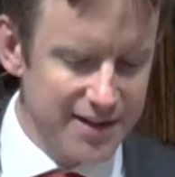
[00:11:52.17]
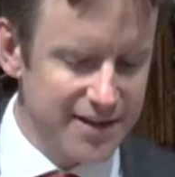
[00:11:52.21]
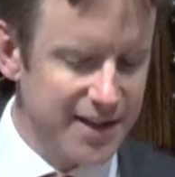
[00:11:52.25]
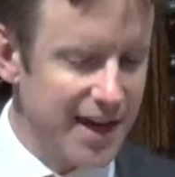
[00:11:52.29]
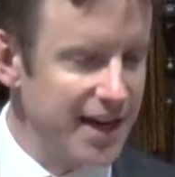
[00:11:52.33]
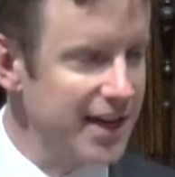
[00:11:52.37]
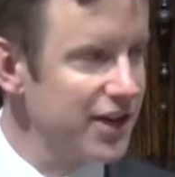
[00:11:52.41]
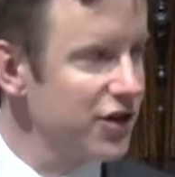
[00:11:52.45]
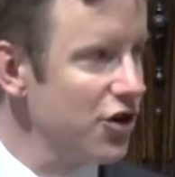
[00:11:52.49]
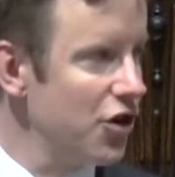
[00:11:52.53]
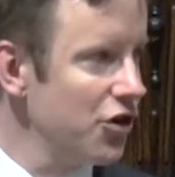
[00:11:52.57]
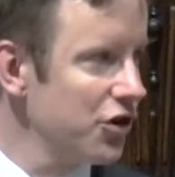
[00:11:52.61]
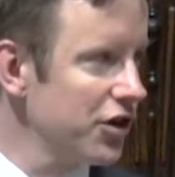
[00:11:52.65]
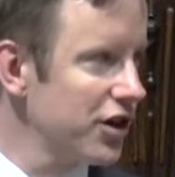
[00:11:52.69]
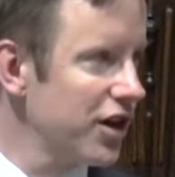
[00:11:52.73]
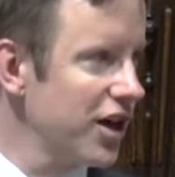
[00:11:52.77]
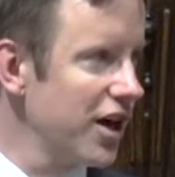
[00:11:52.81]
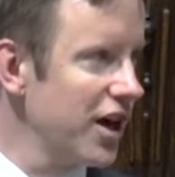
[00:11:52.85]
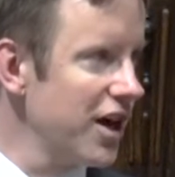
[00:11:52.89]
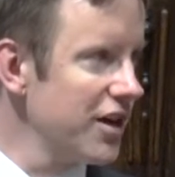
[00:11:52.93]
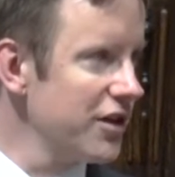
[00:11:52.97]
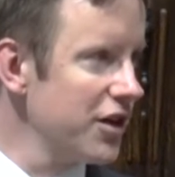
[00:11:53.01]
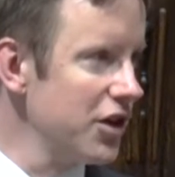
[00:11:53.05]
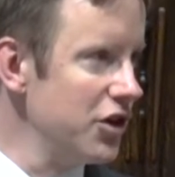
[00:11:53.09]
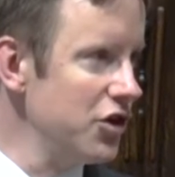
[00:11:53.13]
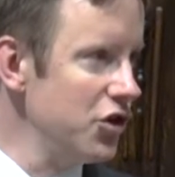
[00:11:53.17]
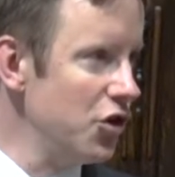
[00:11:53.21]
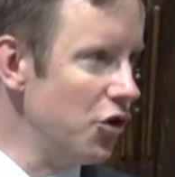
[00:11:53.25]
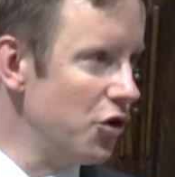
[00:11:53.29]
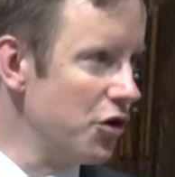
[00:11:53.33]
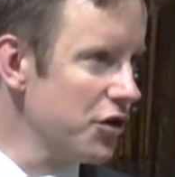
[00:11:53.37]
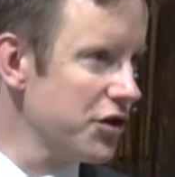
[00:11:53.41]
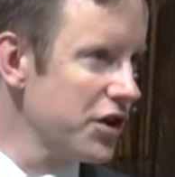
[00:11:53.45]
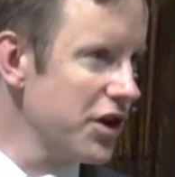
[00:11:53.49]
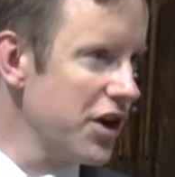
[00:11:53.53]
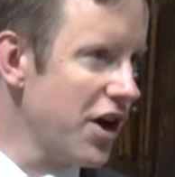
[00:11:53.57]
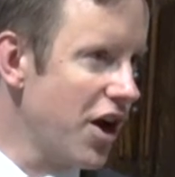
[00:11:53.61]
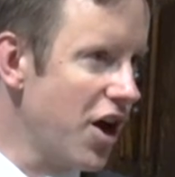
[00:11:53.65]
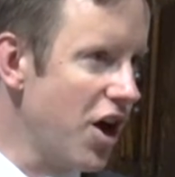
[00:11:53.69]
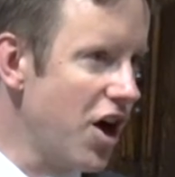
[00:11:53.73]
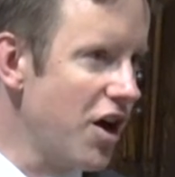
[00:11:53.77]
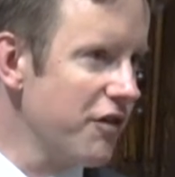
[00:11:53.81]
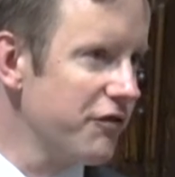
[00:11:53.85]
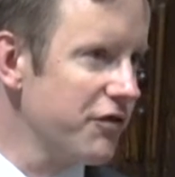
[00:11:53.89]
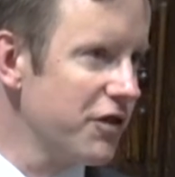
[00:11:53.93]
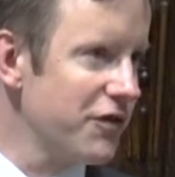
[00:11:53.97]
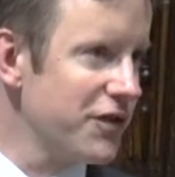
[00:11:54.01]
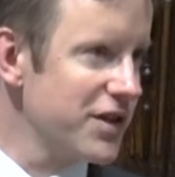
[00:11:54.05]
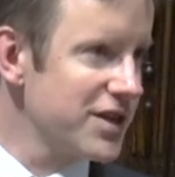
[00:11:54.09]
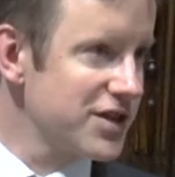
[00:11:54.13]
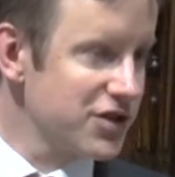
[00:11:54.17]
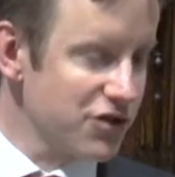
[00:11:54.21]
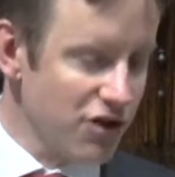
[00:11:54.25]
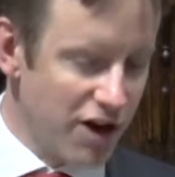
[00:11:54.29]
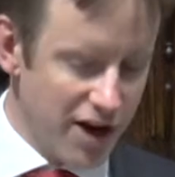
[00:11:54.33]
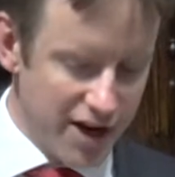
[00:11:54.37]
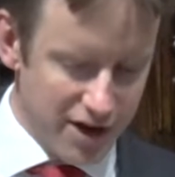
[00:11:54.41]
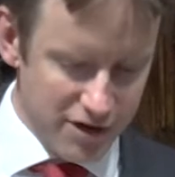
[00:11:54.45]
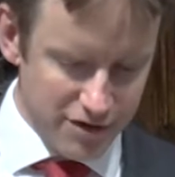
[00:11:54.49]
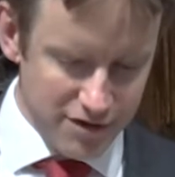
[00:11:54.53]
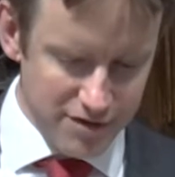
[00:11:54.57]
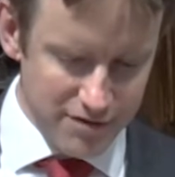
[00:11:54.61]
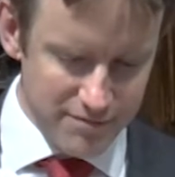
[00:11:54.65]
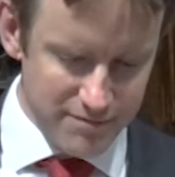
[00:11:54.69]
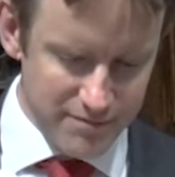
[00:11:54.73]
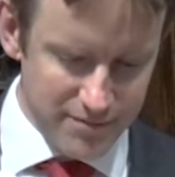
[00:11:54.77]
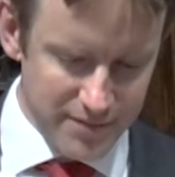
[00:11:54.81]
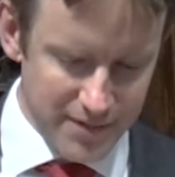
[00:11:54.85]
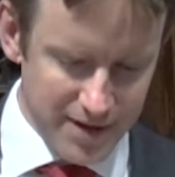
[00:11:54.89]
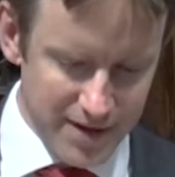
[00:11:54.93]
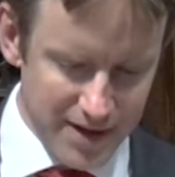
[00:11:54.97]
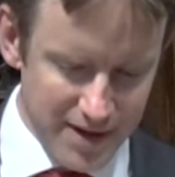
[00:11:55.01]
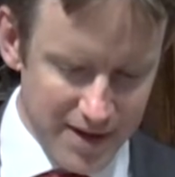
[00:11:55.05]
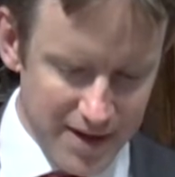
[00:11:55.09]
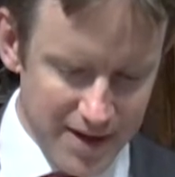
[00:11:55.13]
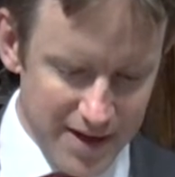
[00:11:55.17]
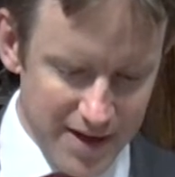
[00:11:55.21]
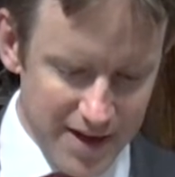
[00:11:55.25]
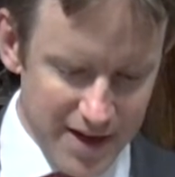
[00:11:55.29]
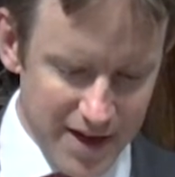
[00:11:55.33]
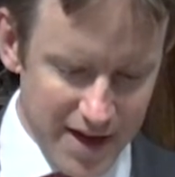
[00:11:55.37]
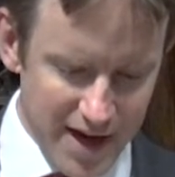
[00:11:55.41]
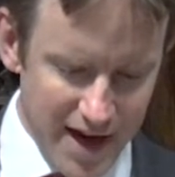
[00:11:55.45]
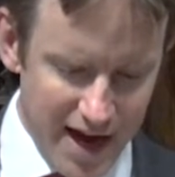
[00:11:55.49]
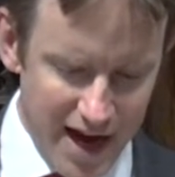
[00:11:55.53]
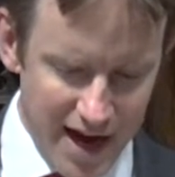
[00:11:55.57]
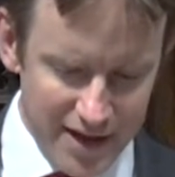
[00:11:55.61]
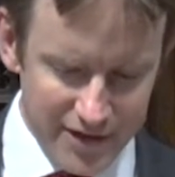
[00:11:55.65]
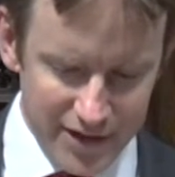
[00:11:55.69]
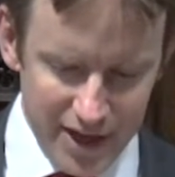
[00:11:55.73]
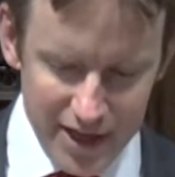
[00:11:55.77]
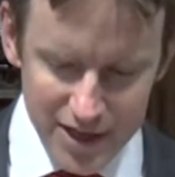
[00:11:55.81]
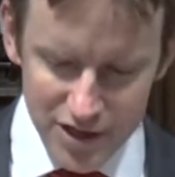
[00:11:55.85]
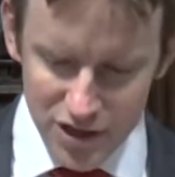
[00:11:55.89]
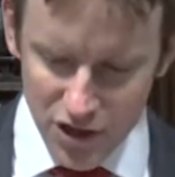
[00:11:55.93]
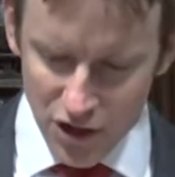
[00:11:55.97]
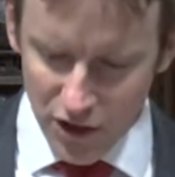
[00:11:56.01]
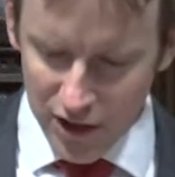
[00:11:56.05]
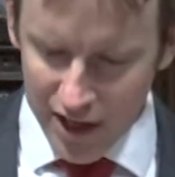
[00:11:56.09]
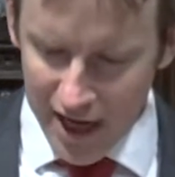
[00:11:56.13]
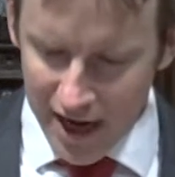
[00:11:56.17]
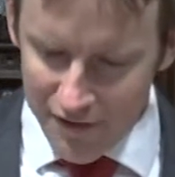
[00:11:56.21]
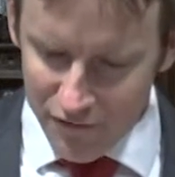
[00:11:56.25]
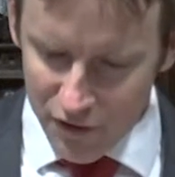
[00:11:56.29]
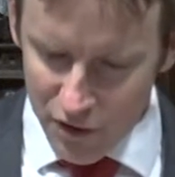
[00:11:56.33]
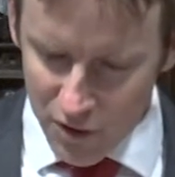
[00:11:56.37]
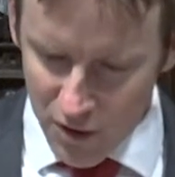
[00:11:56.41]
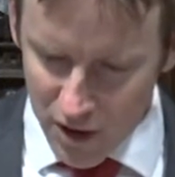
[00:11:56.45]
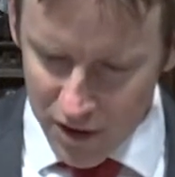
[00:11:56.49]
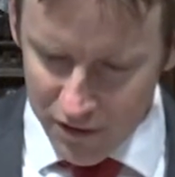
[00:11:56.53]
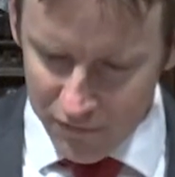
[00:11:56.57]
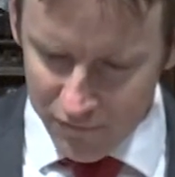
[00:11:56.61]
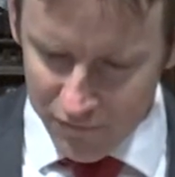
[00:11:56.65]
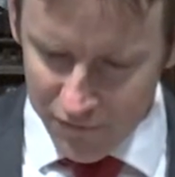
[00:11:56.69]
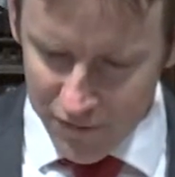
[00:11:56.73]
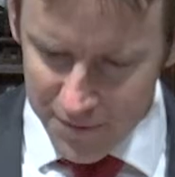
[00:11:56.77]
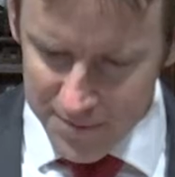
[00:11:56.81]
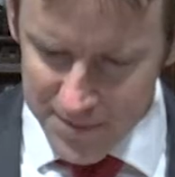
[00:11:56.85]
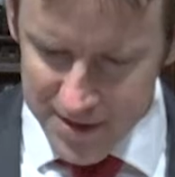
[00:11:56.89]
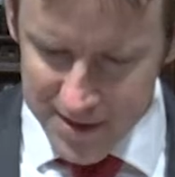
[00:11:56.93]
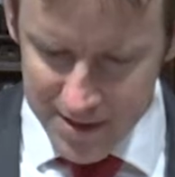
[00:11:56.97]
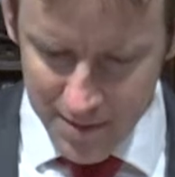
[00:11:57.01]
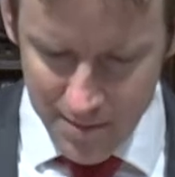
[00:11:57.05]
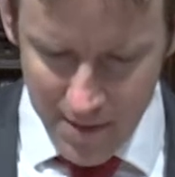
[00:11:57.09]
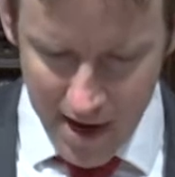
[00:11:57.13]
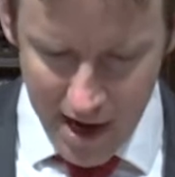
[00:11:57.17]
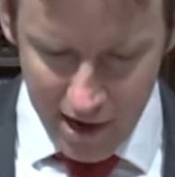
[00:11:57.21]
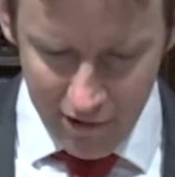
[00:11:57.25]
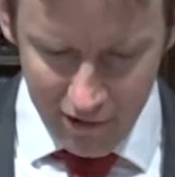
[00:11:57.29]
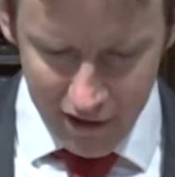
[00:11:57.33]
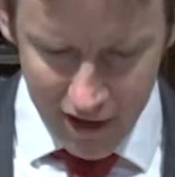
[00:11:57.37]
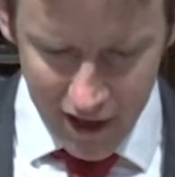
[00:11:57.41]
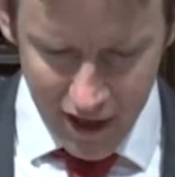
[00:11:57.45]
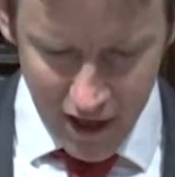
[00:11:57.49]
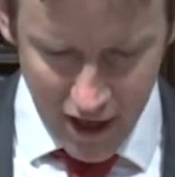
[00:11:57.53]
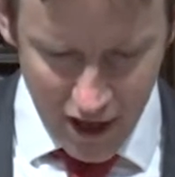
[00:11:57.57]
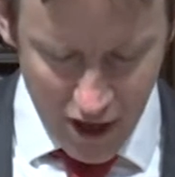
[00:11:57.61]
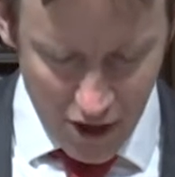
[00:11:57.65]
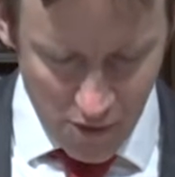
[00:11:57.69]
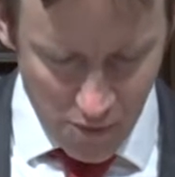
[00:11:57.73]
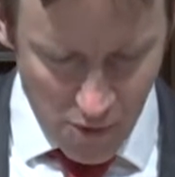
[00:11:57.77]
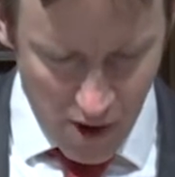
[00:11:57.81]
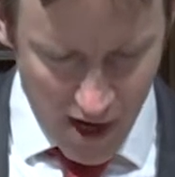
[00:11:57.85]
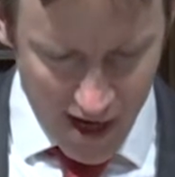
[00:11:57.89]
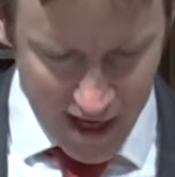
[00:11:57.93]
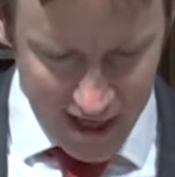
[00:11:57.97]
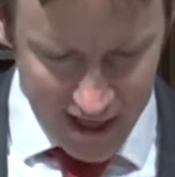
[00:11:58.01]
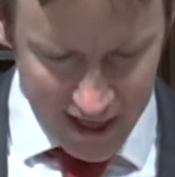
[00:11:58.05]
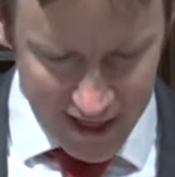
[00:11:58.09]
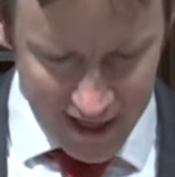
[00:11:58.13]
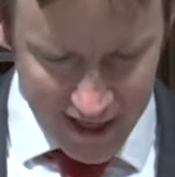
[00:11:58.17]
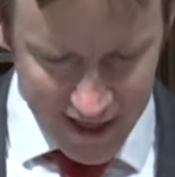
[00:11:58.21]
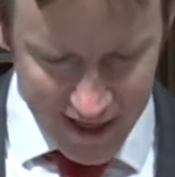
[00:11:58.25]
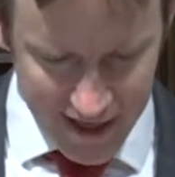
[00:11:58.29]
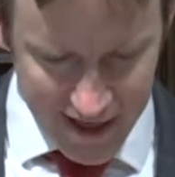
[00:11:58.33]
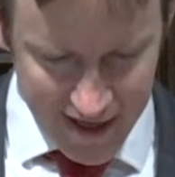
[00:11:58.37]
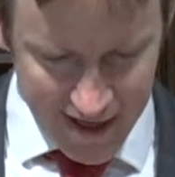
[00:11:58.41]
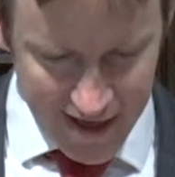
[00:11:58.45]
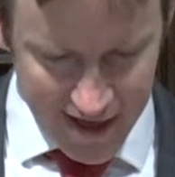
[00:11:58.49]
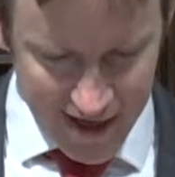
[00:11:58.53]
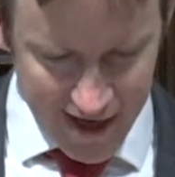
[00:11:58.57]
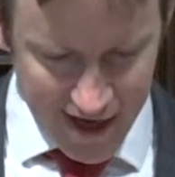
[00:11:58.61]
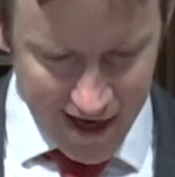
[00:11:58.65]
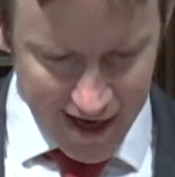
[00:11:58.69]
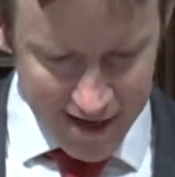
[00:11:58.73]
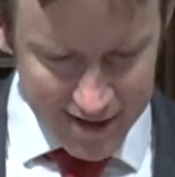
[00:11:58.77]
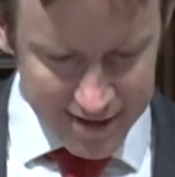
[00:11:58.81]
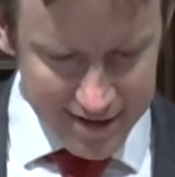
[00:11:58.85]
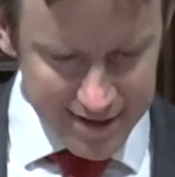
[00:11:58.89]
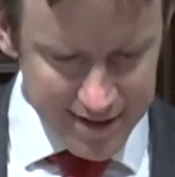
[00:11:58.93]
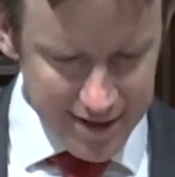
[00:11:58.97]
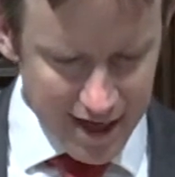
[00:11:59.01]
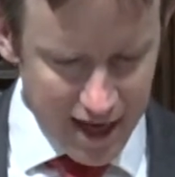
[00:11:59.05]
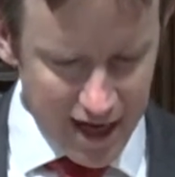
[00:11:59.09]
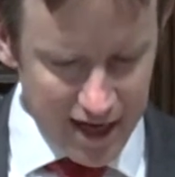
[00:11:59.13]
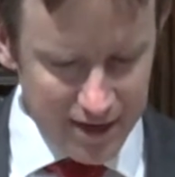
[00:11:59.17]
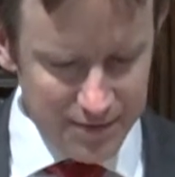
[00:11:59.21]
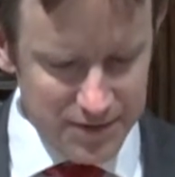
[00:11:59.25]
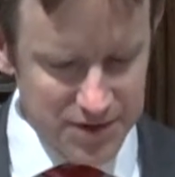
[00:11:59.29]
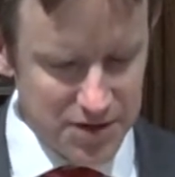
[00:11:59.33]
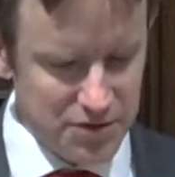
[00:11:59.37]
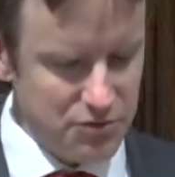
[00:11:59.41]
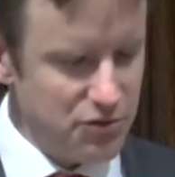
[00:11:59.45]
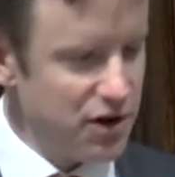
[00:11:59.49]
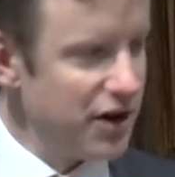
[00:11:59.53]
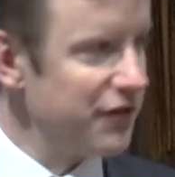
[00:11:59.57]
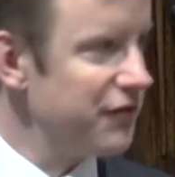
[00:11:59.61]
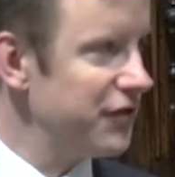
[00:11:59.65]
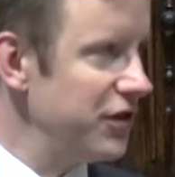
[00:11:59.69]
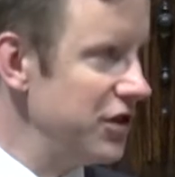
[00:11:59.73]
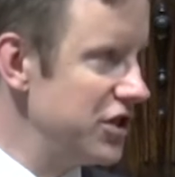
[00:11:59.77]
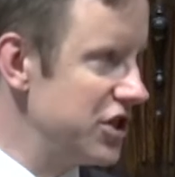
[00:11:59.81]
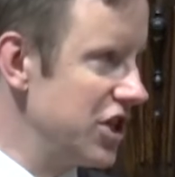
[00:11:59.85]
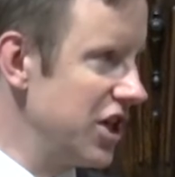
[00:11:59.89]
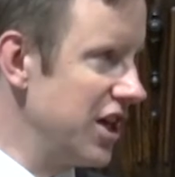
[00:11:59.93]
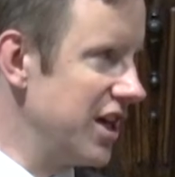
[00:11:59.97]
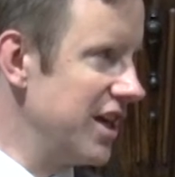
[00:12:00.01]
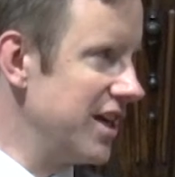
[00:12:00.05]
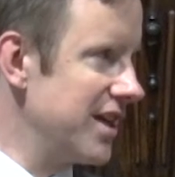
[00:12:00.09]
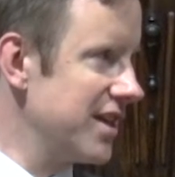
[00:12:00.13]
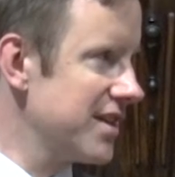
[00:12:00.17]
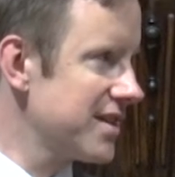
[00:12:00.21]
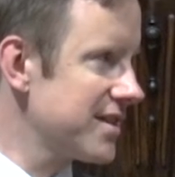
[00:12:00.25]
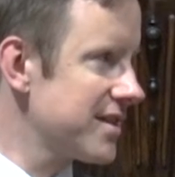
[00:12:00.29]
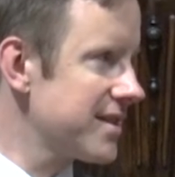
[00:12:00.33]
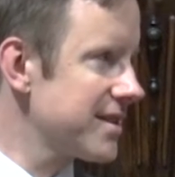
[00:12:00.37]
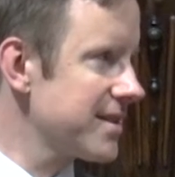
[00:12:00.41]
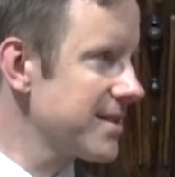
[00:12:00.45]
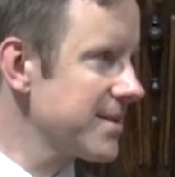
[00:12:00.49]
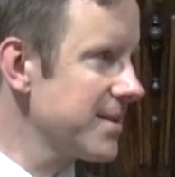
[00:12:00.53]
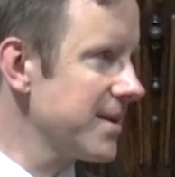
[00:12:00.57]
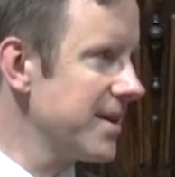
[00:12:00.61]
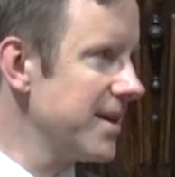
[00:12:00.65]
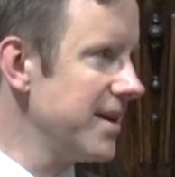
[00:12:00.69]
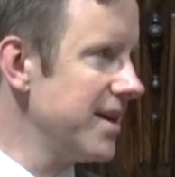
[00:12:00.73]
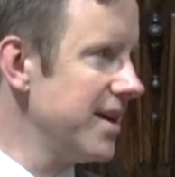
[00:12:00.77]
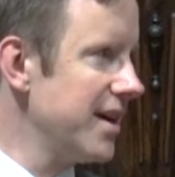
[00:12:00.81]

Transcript: they conquer the northern half of Israel and they took everyone from Samaria away as slaves and refugees.